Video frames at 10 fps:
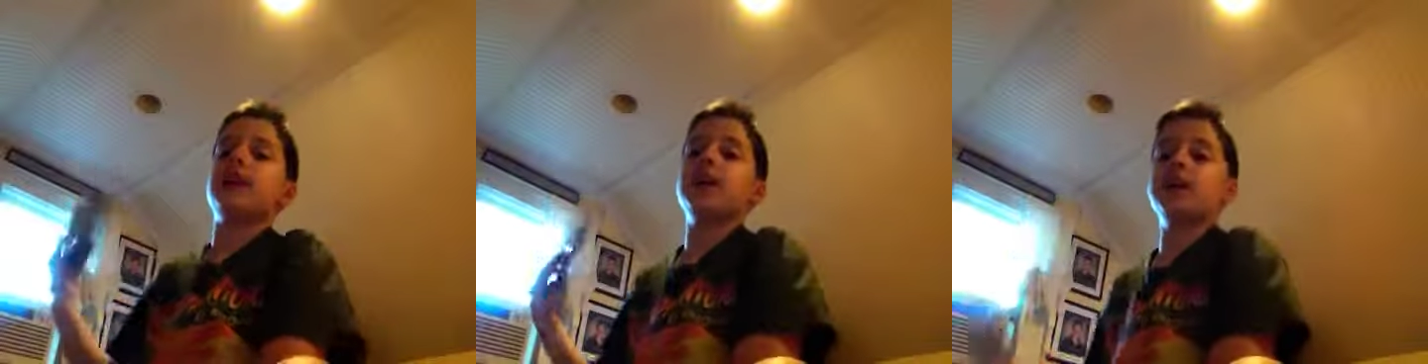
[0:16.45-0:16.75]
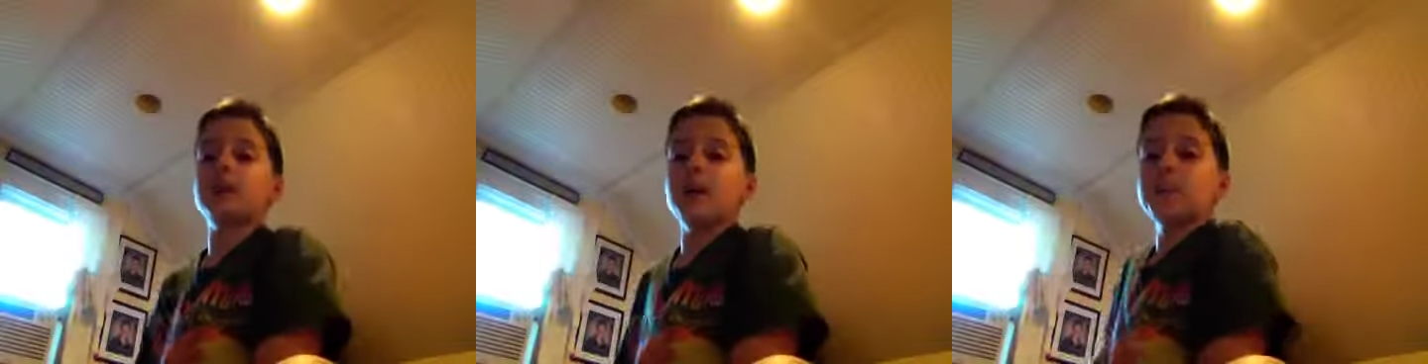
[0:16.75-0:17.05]

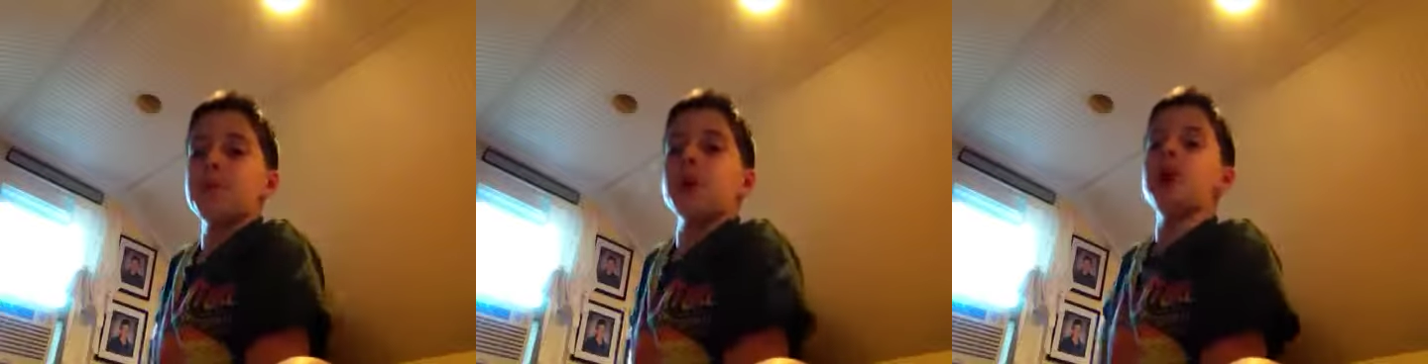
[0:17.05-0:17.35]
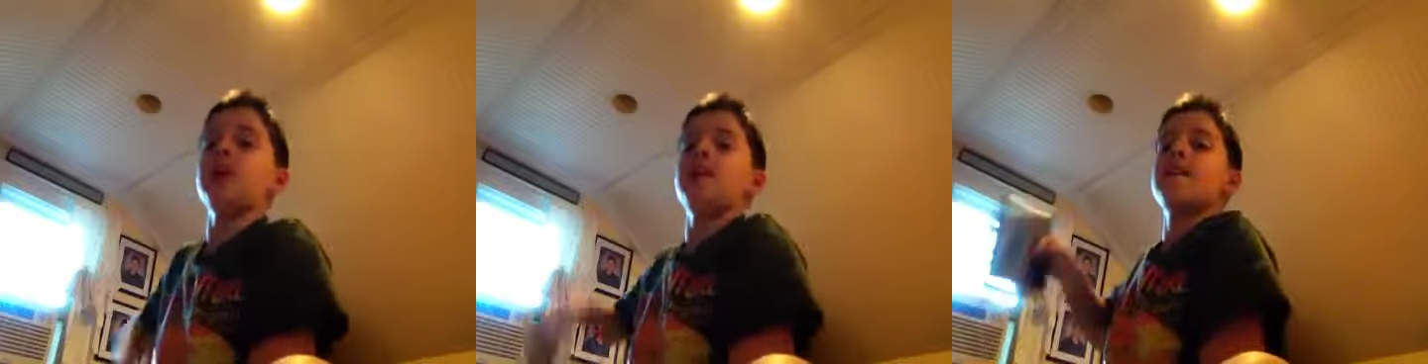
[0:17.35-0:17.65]
At
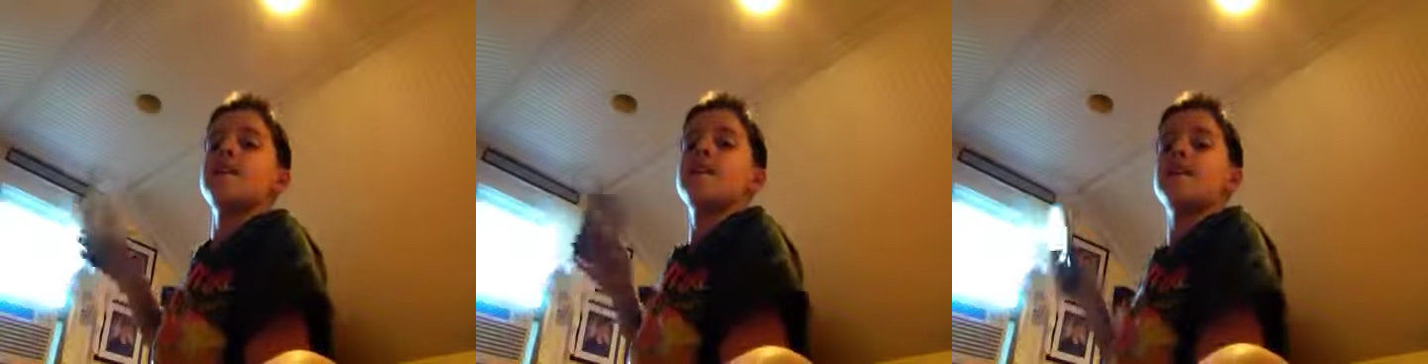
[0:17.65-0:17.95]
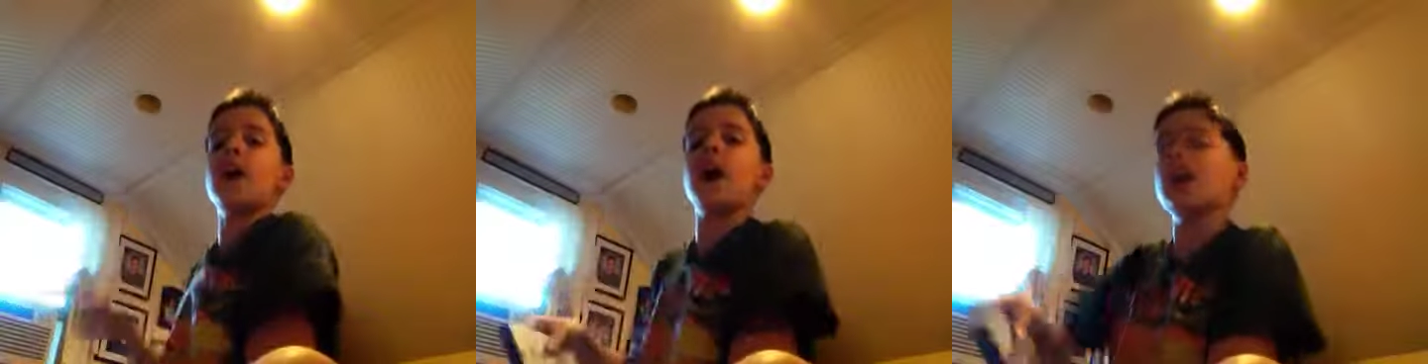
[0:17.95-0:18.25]
number
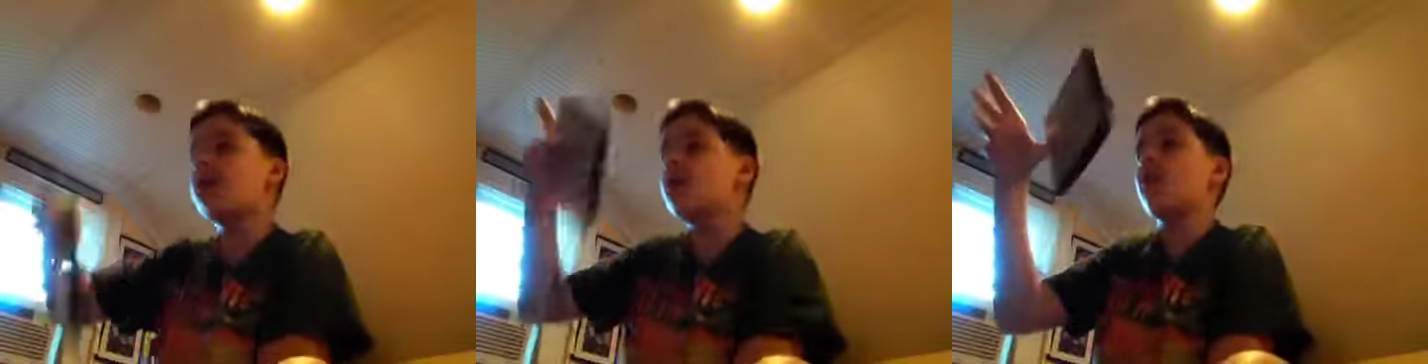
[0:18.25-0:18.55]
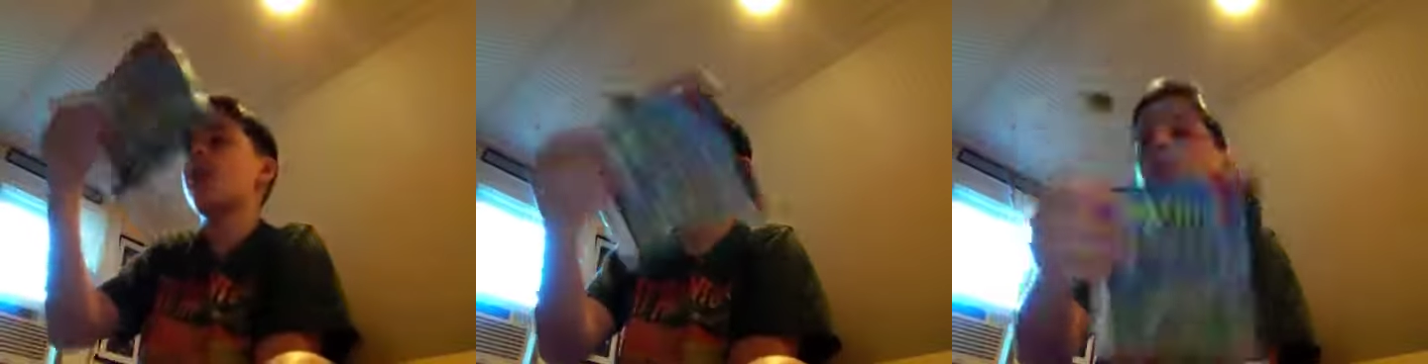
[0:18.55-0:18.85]
5
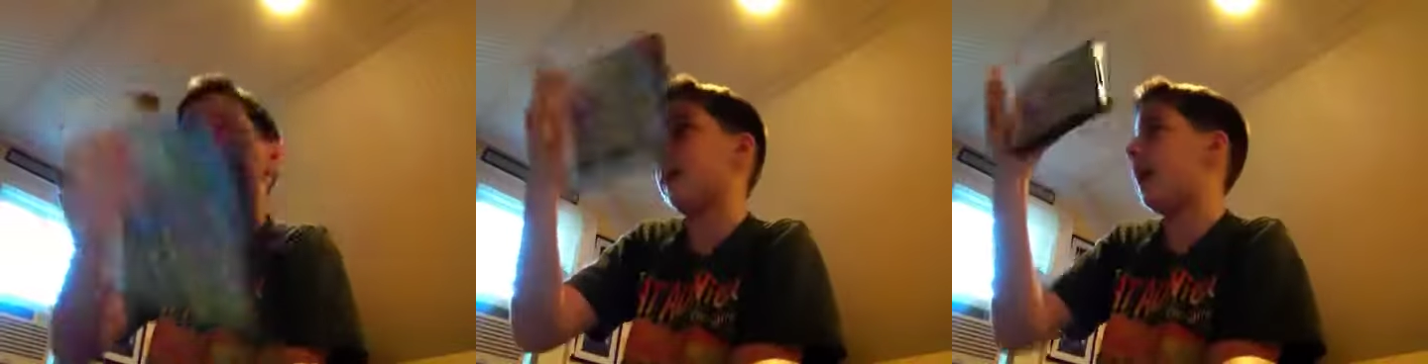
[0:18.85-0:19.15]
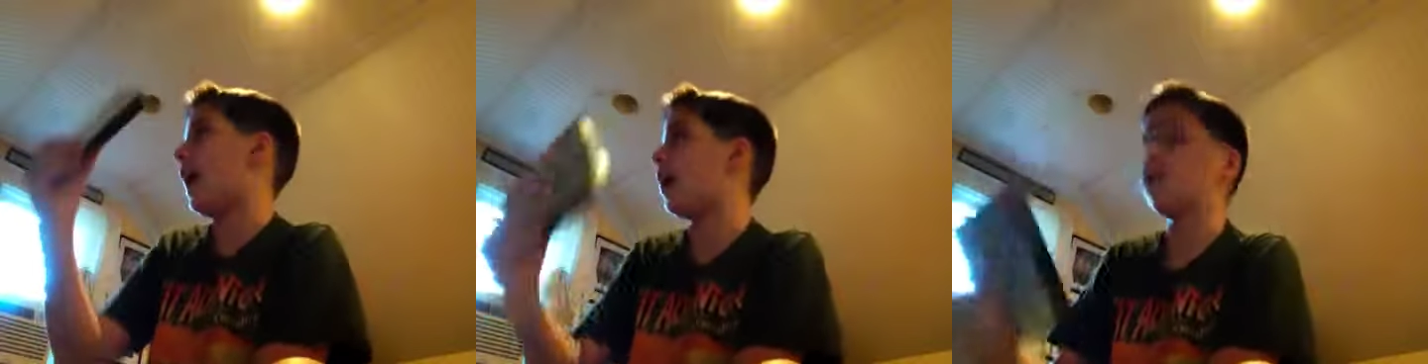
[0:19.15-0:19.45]
we
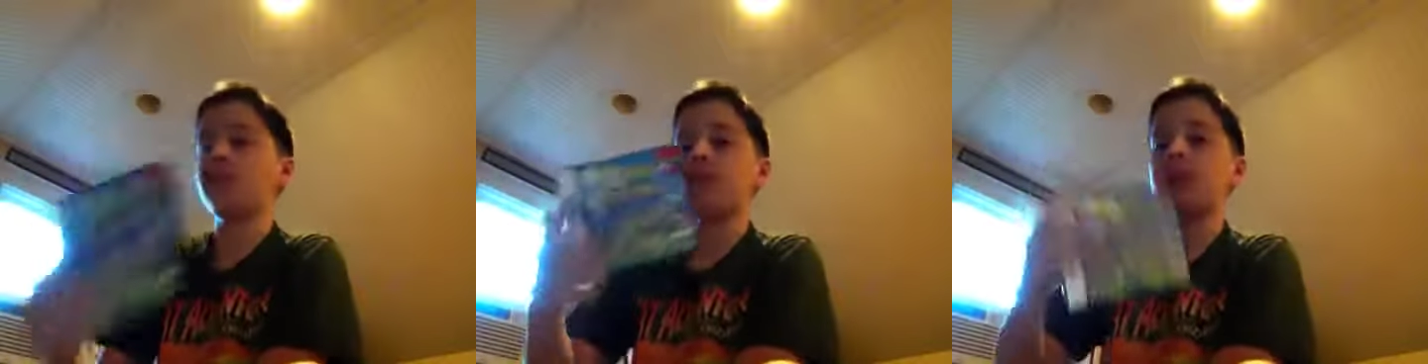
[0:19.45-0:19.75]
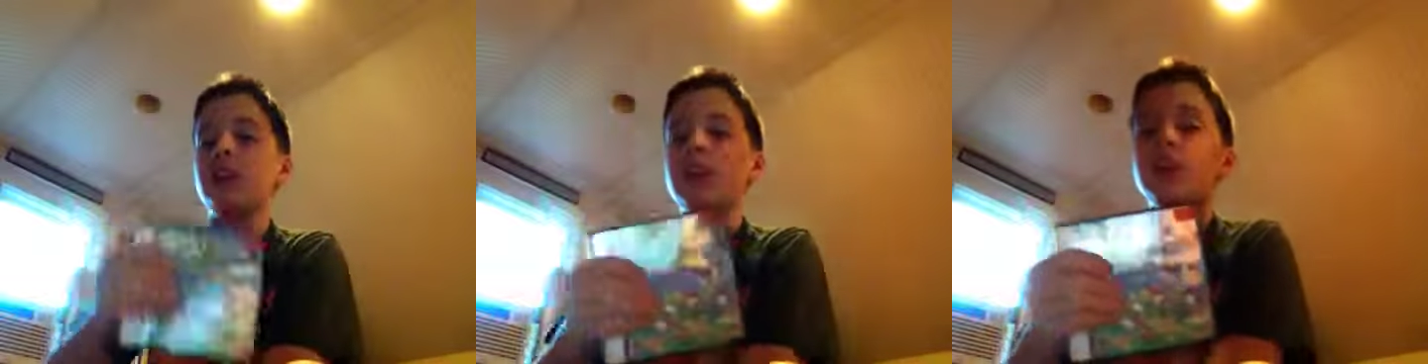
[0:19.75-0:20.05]
have
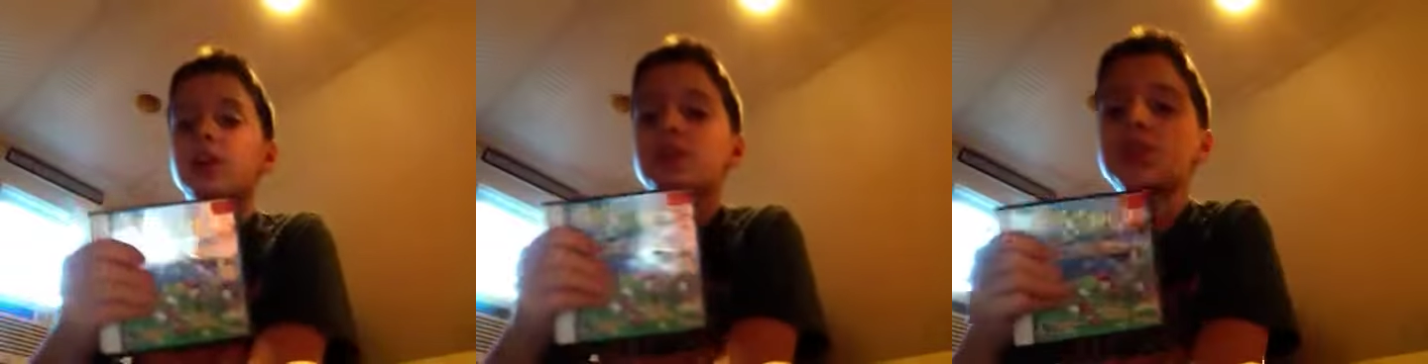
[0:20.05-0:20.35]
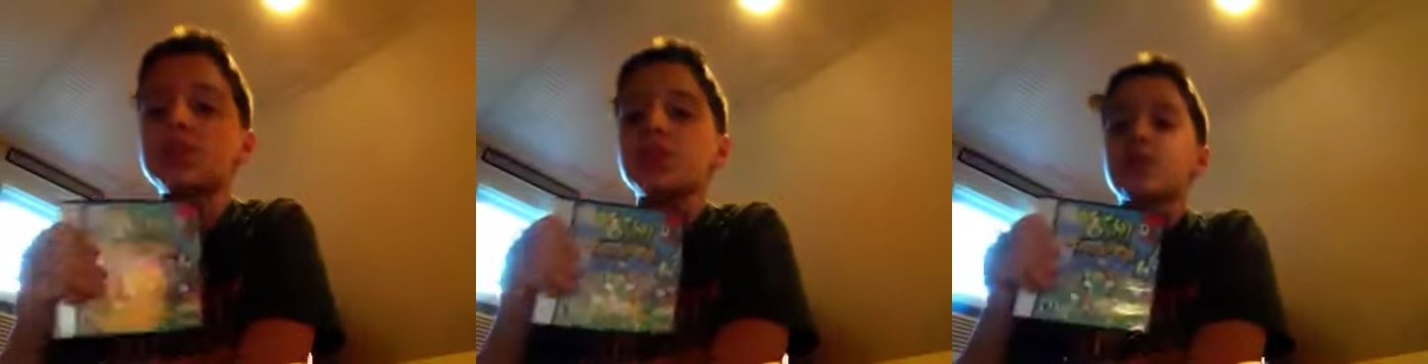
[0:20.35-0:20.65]

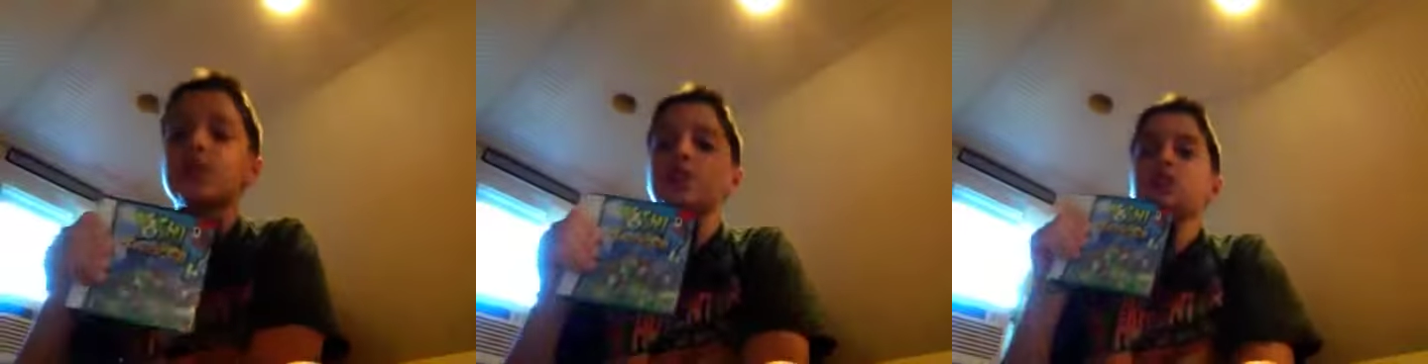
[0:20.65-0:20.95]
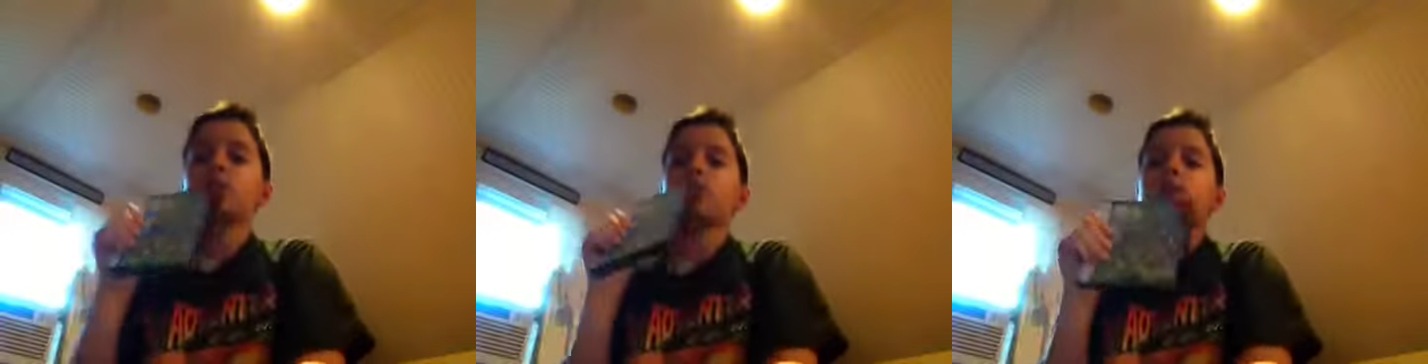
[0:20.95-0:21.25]
Yoshi Touch and
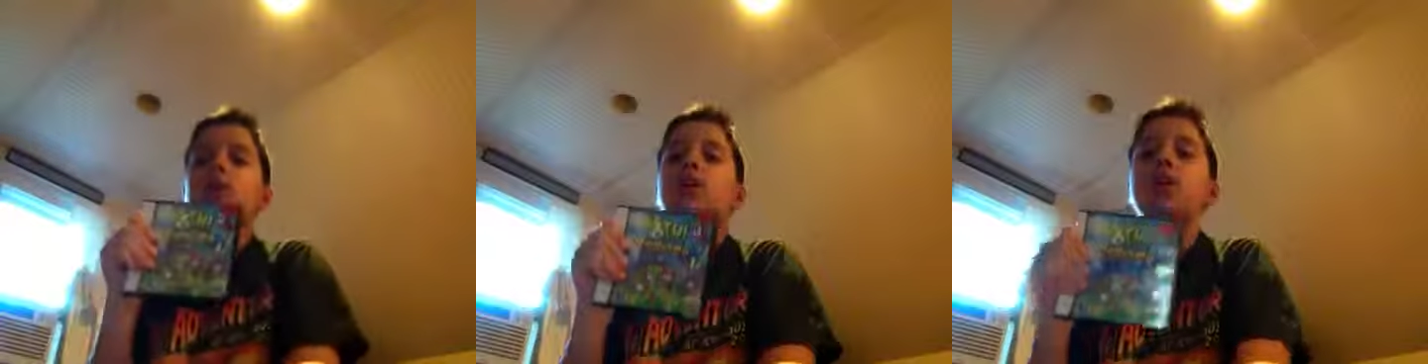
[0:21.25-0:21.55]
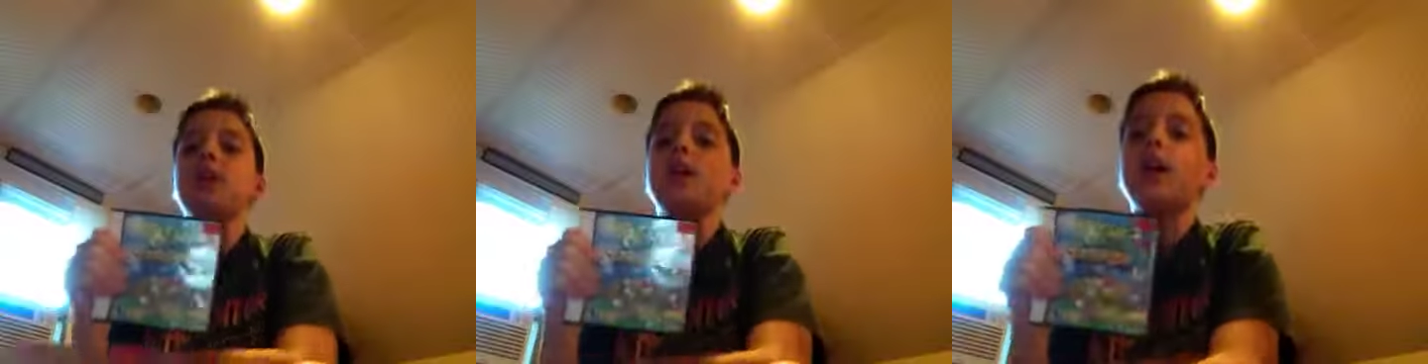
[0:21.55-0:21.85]
Go. It's a really
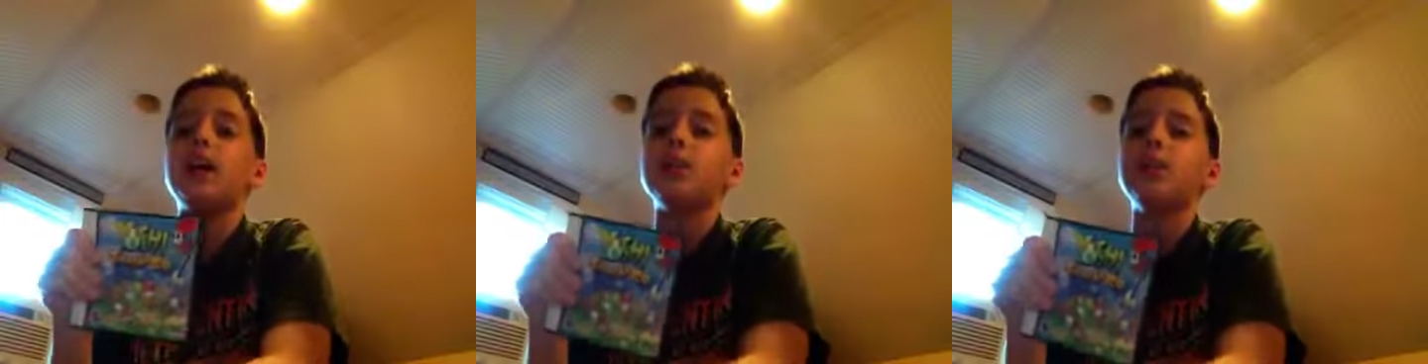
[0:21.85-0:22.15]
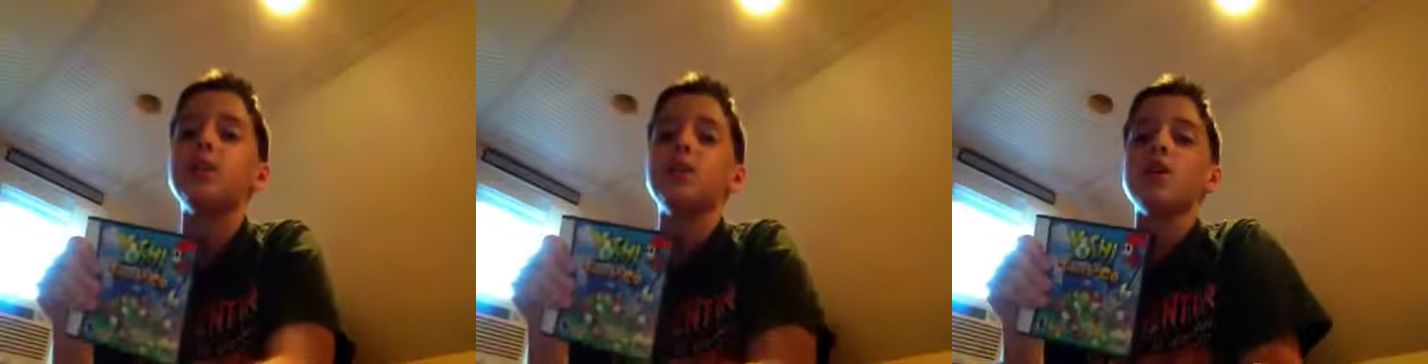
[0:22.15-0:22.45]
good game.